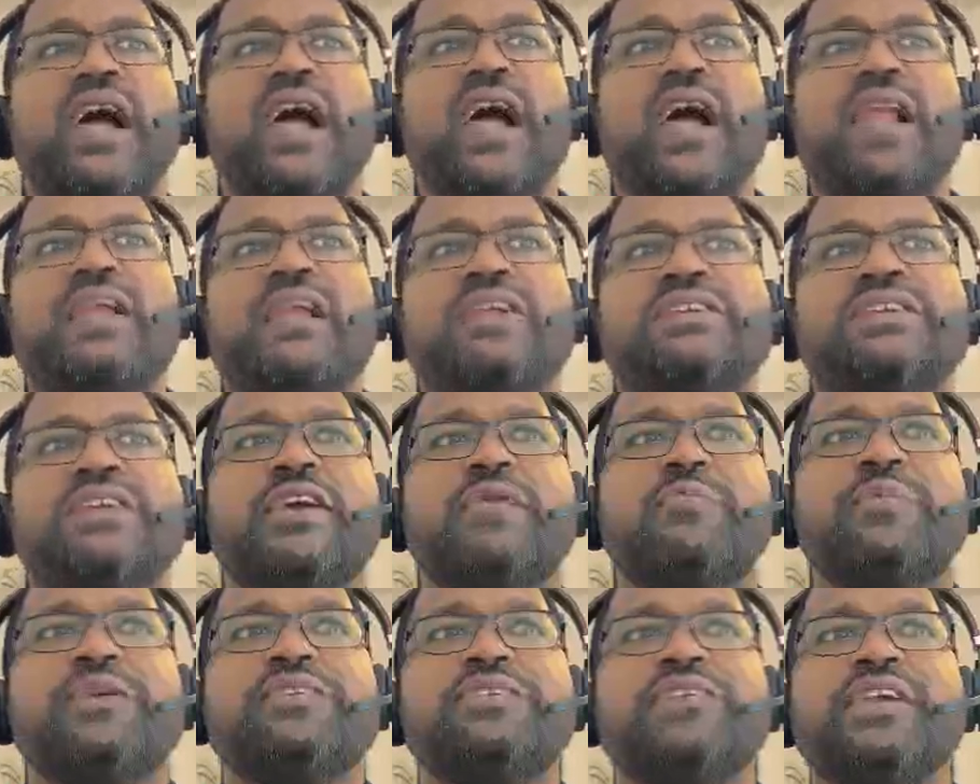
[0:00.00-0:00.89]

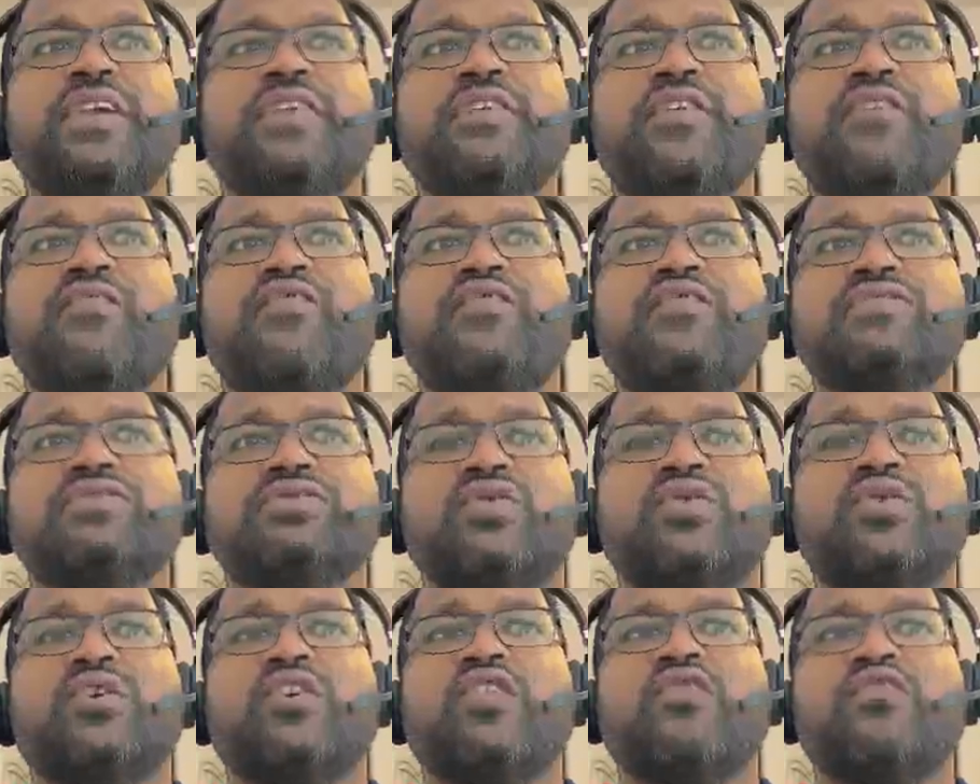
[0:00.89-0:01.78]
LSTM achieved F1
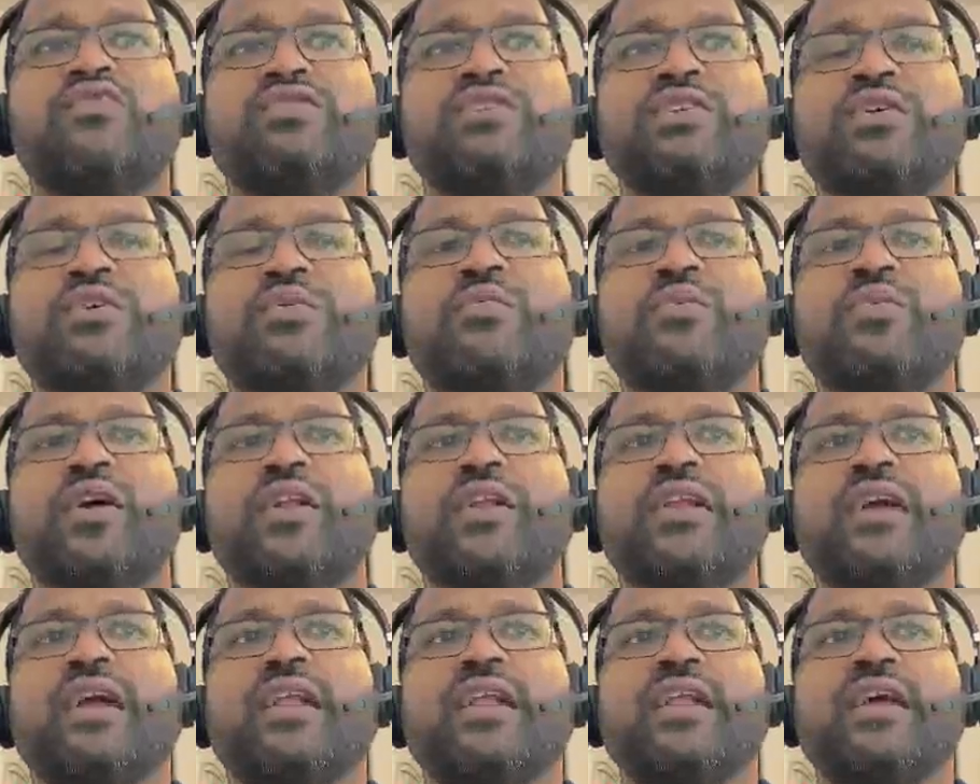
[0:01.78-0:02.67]
score of
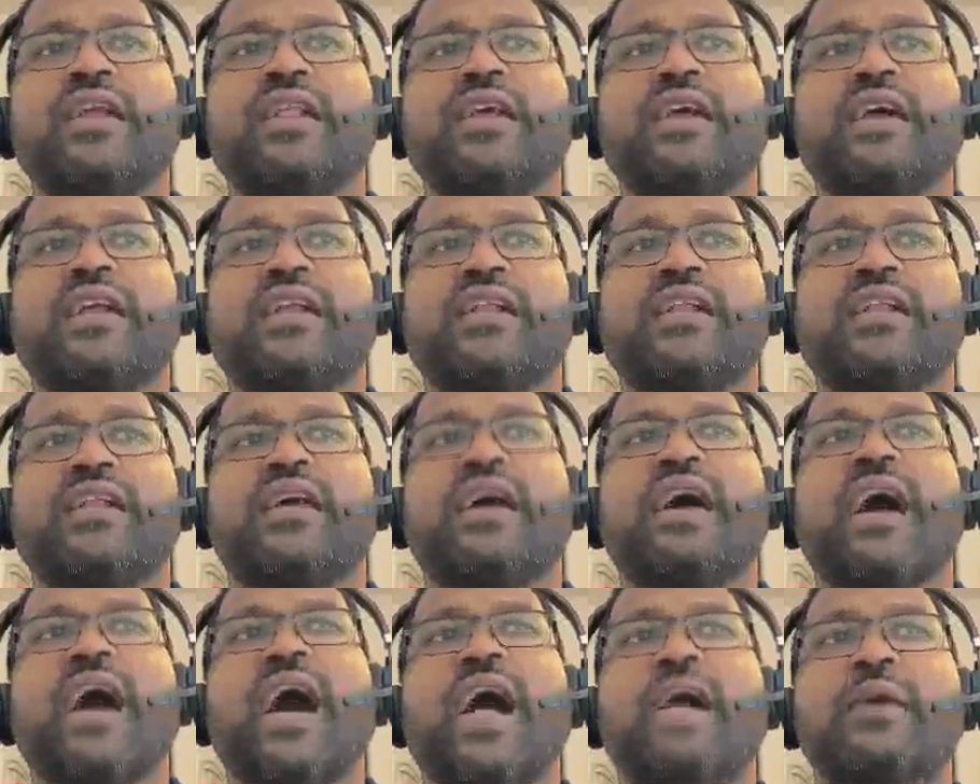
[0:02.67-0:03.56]
0.999,
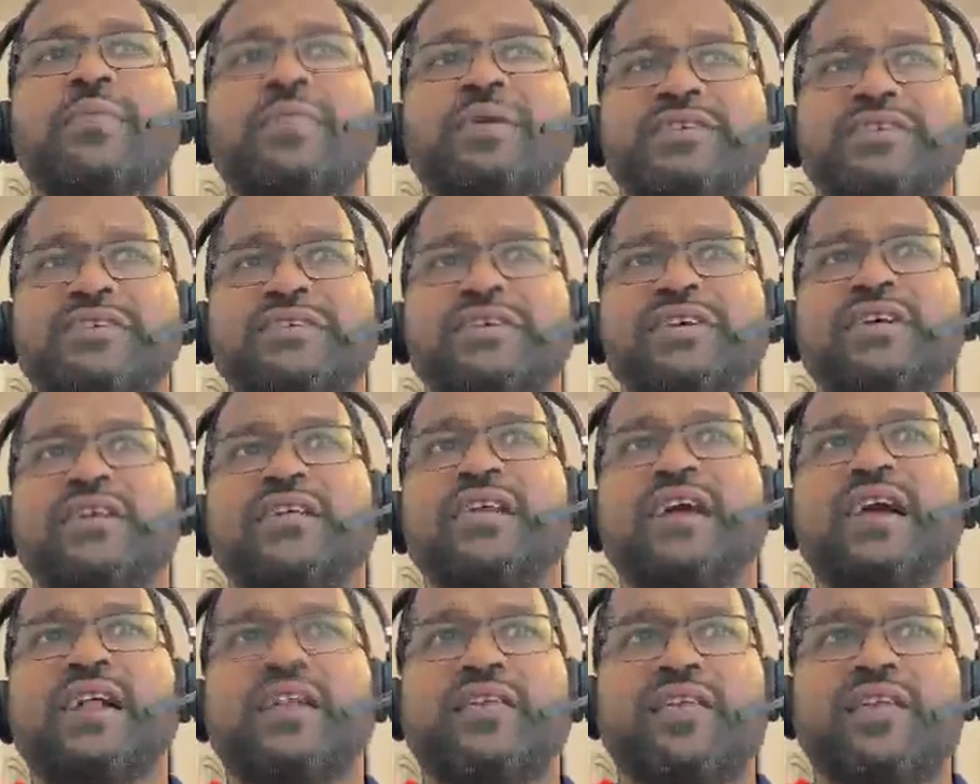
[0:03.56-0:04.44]
high precision
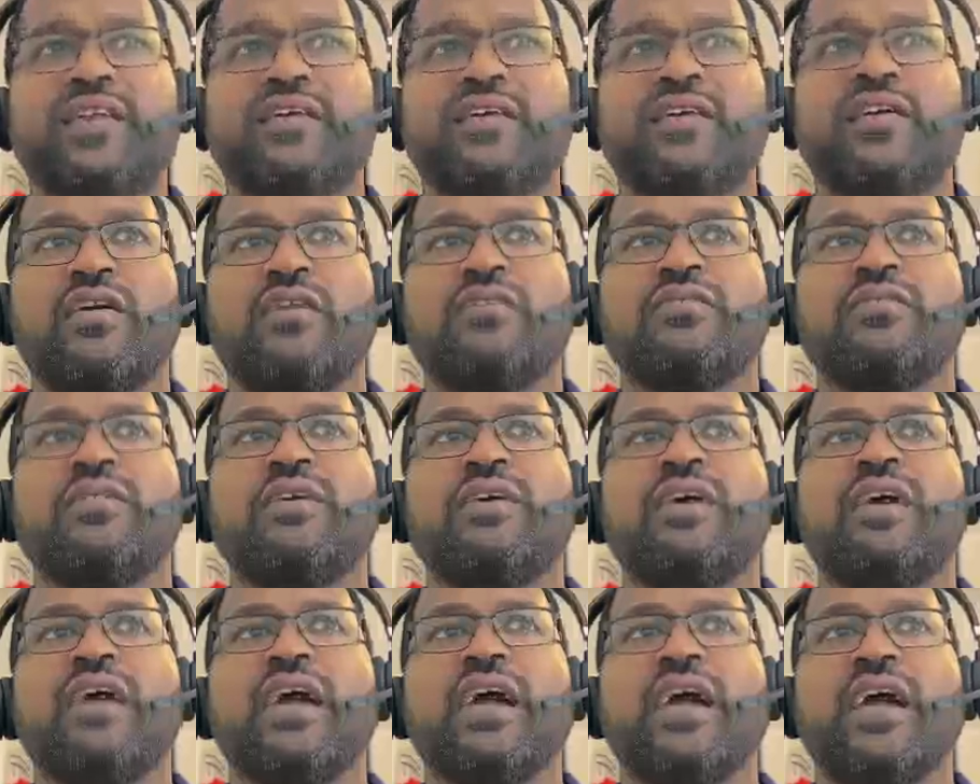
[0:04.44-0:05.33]
and recall,
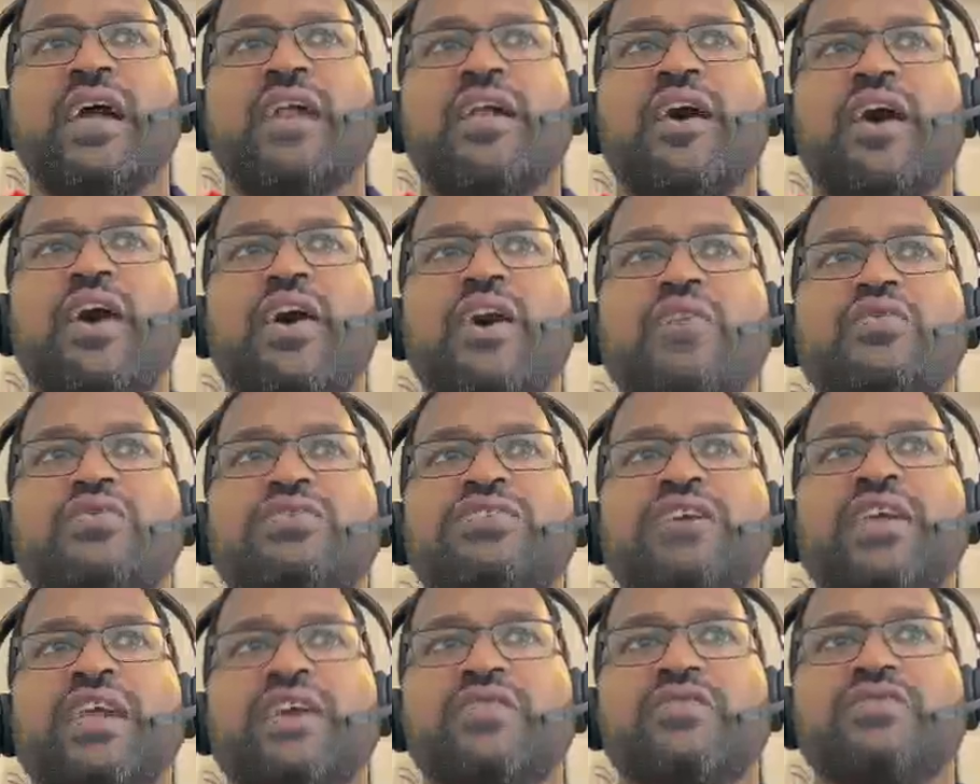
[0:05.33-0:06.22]
and ROC
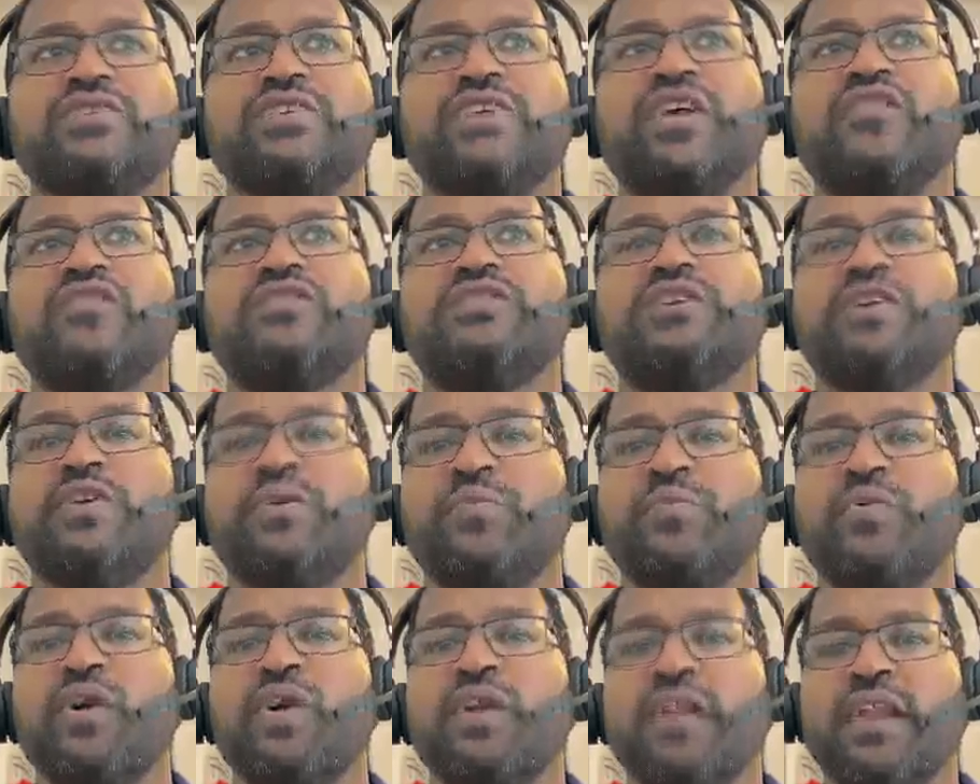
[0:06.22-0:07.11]
AUC of
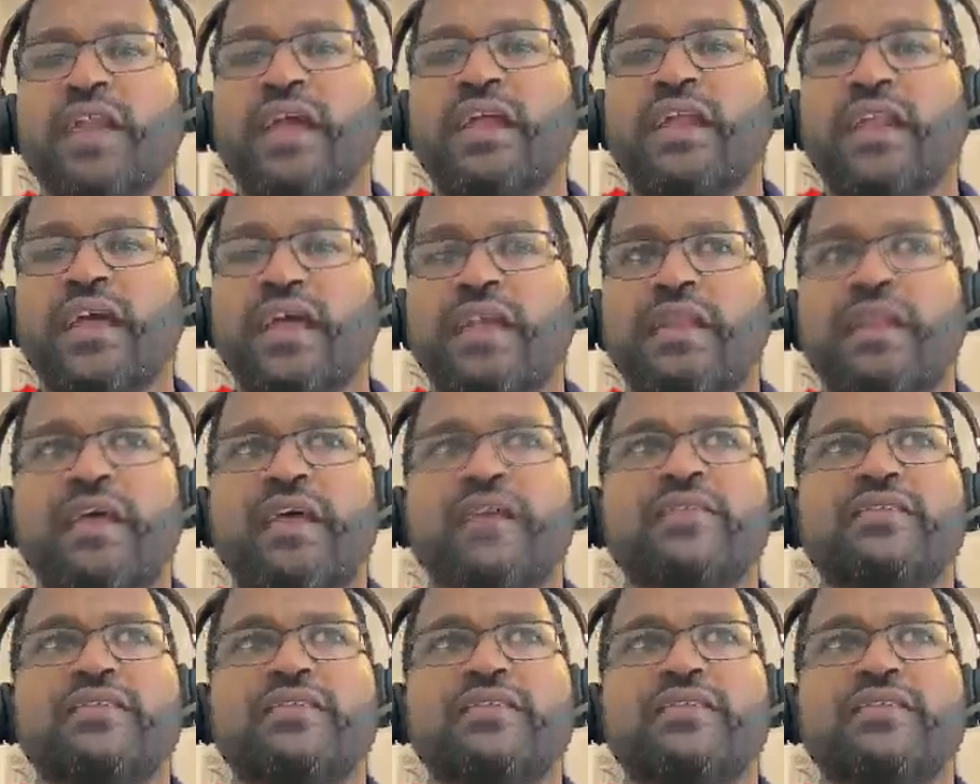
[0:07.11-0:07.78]
0.999.